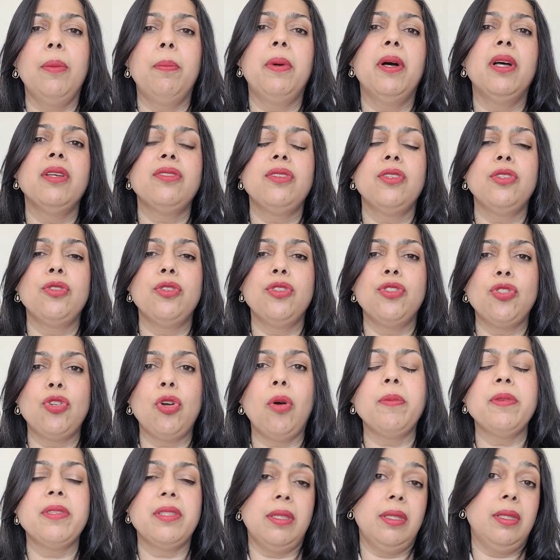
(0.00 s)
person to
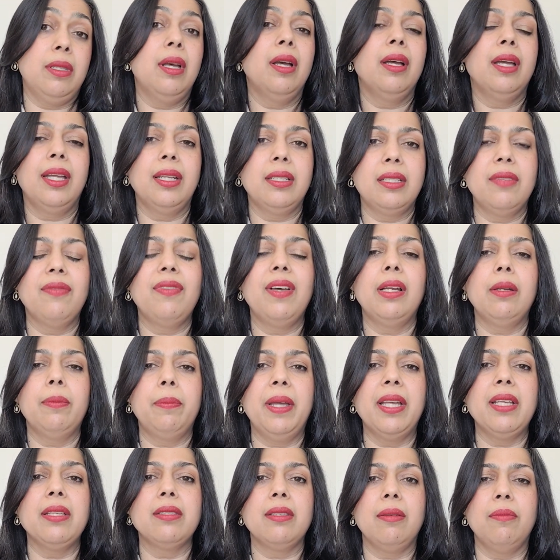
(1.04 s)
stop
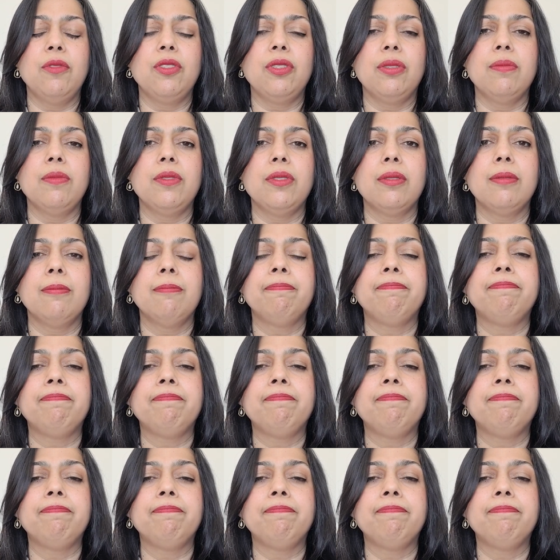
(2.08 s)
developing symptoms.